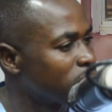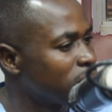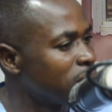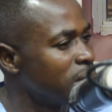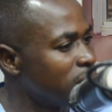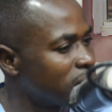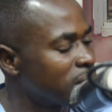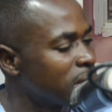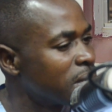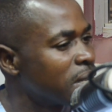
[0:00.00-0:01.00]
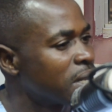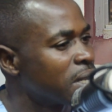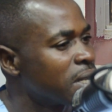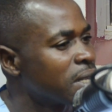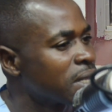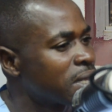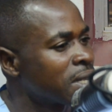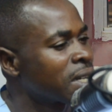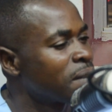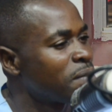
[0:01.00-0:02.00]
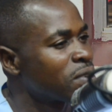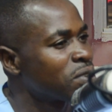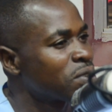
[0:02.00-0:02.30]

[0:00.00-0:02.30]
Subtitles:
please think about